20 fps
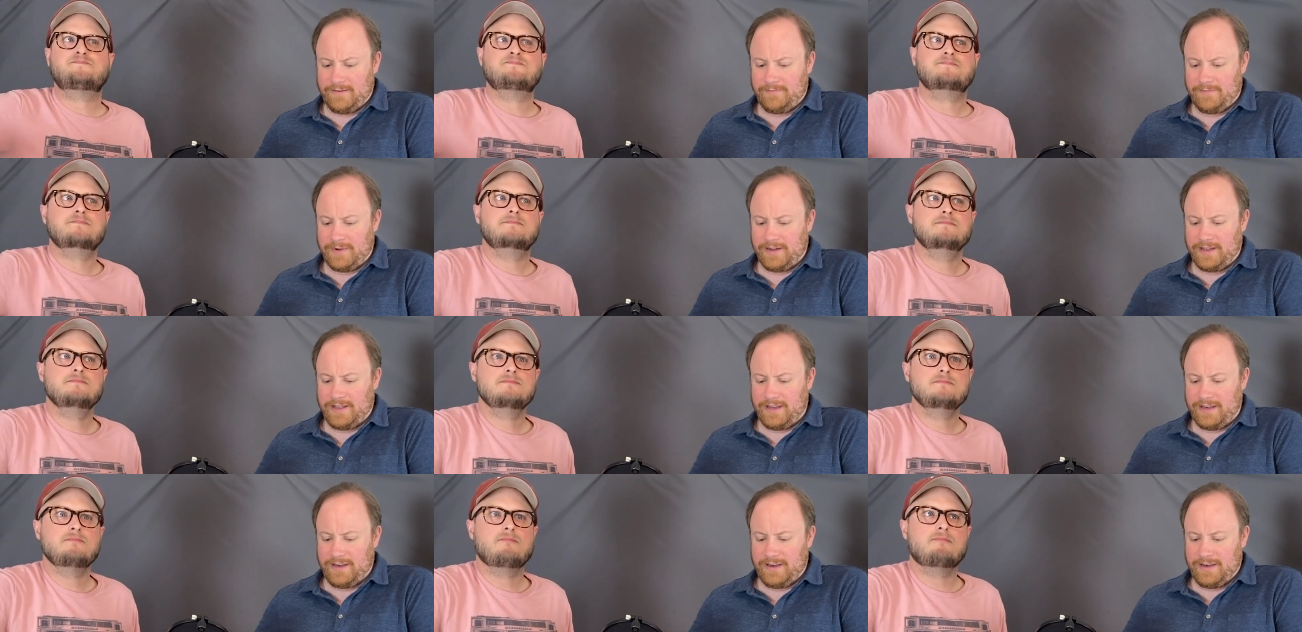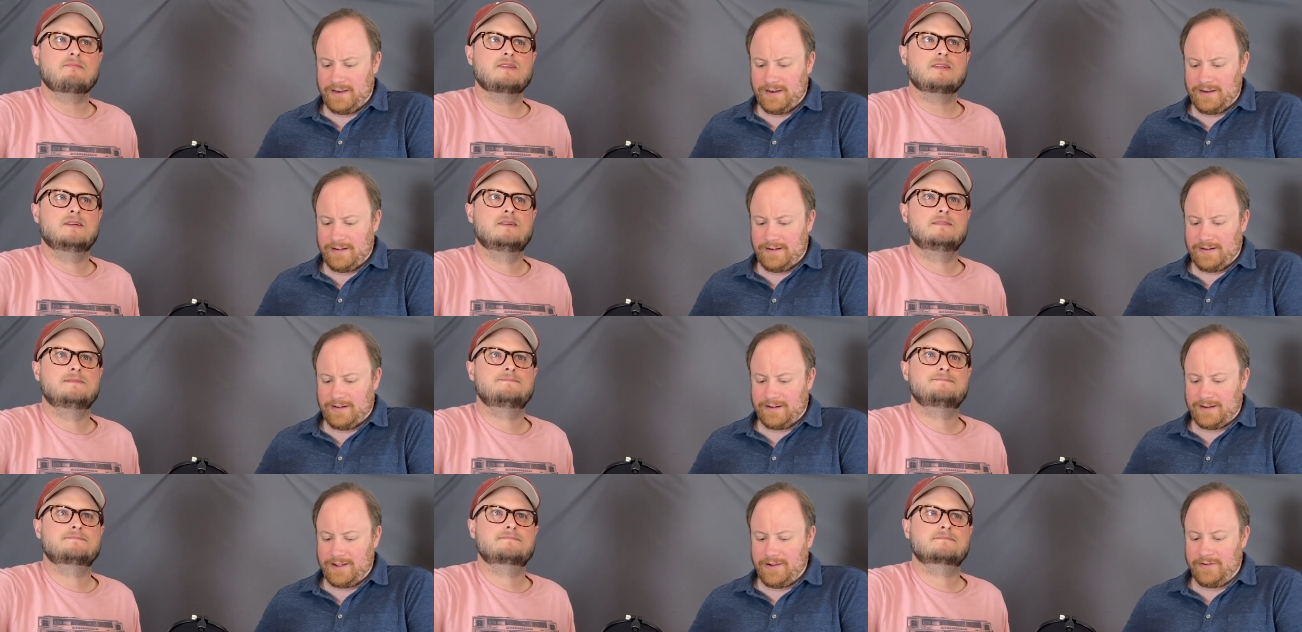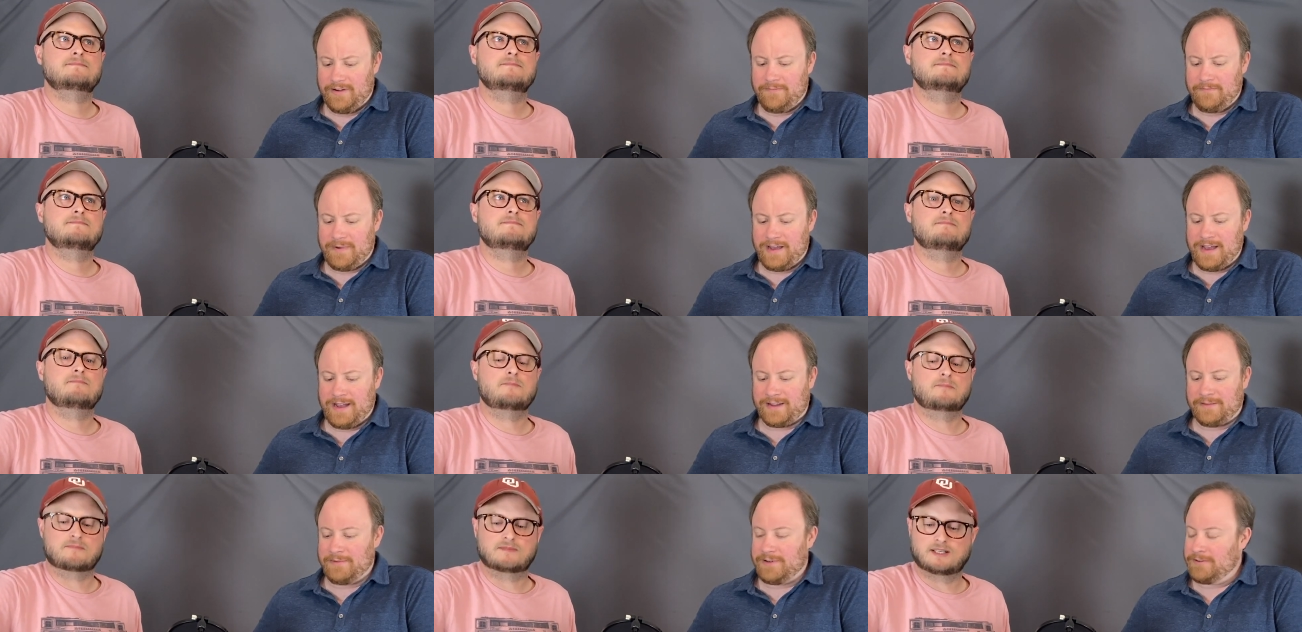Speaker 1: But going
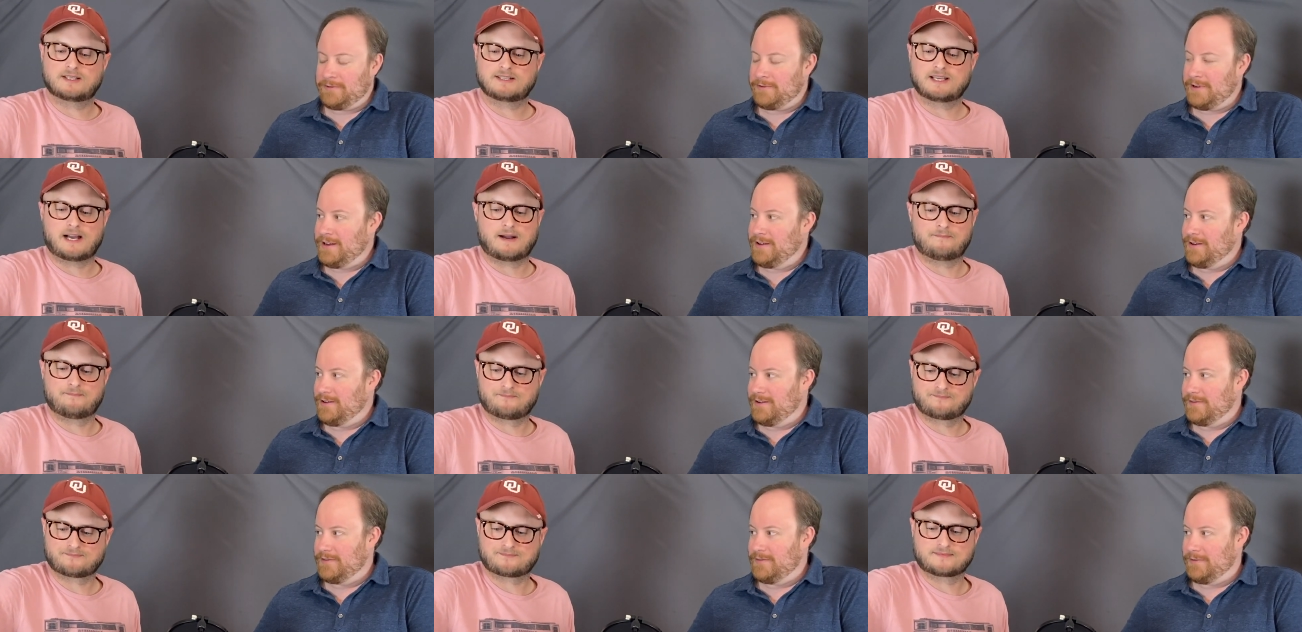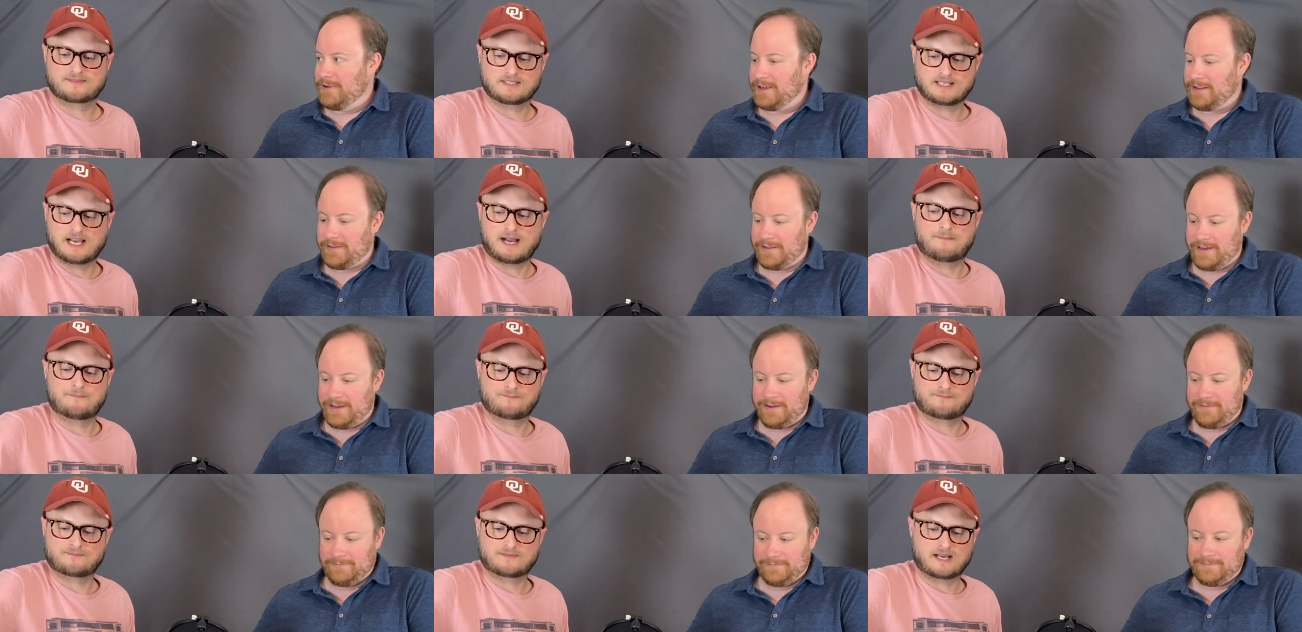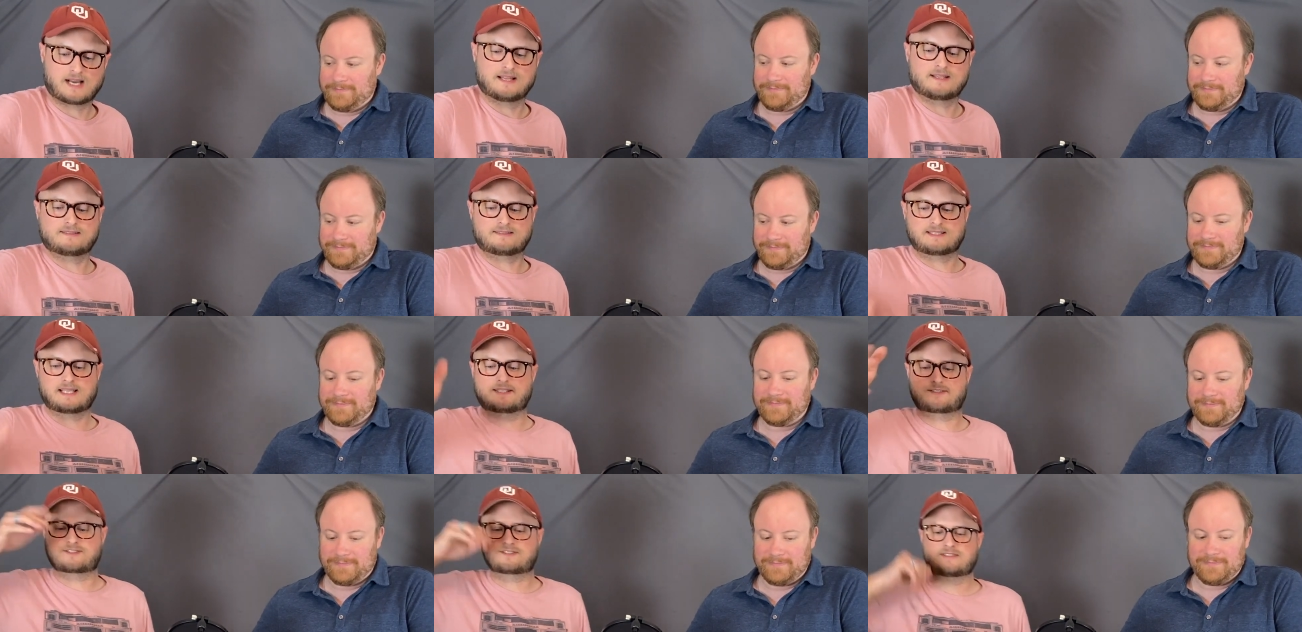back between yeah. all of them like yeah. that. I
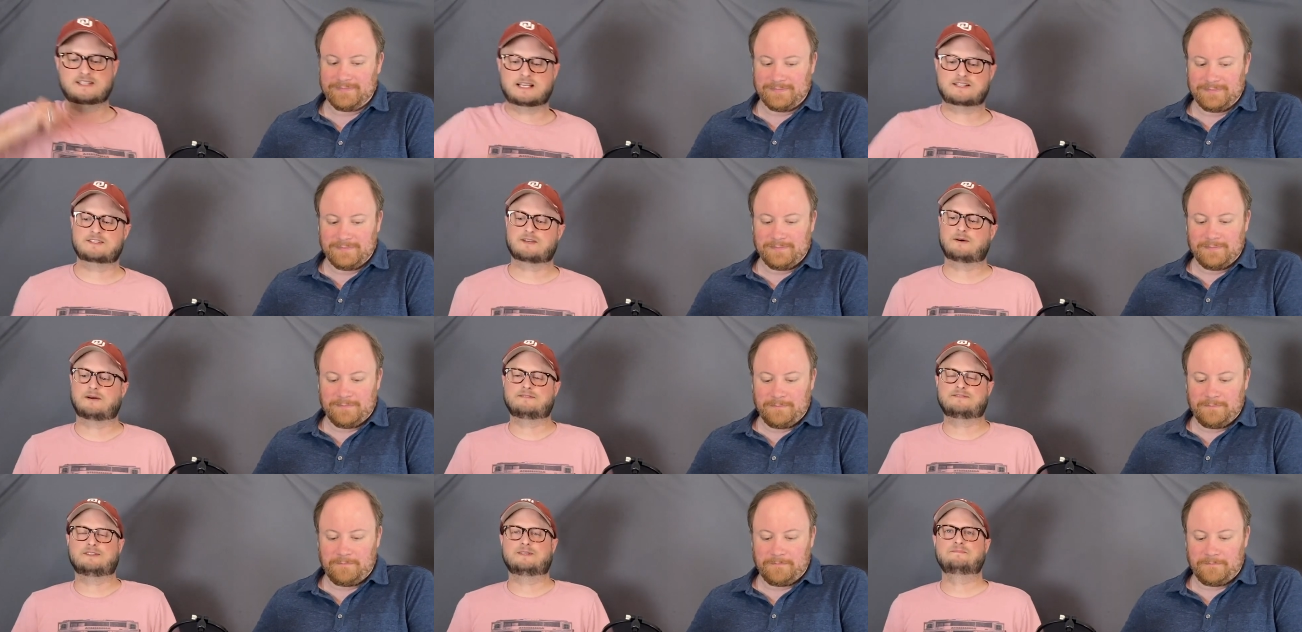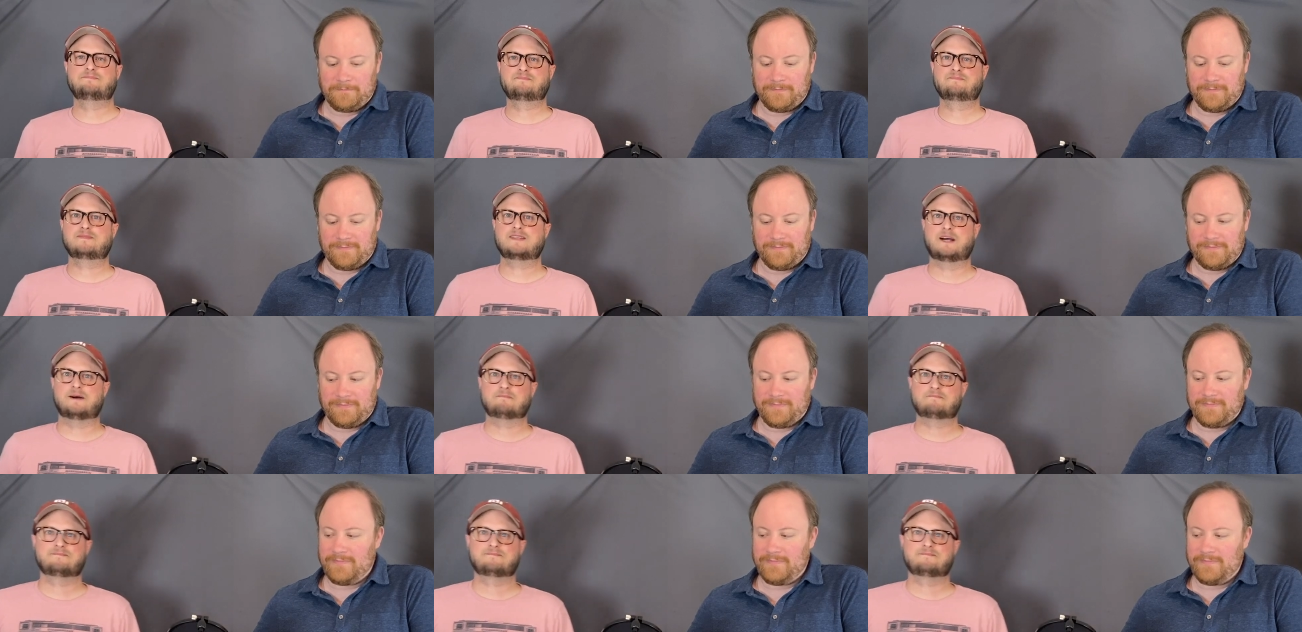
Speaker 2: that's that's how I feel. Yeah.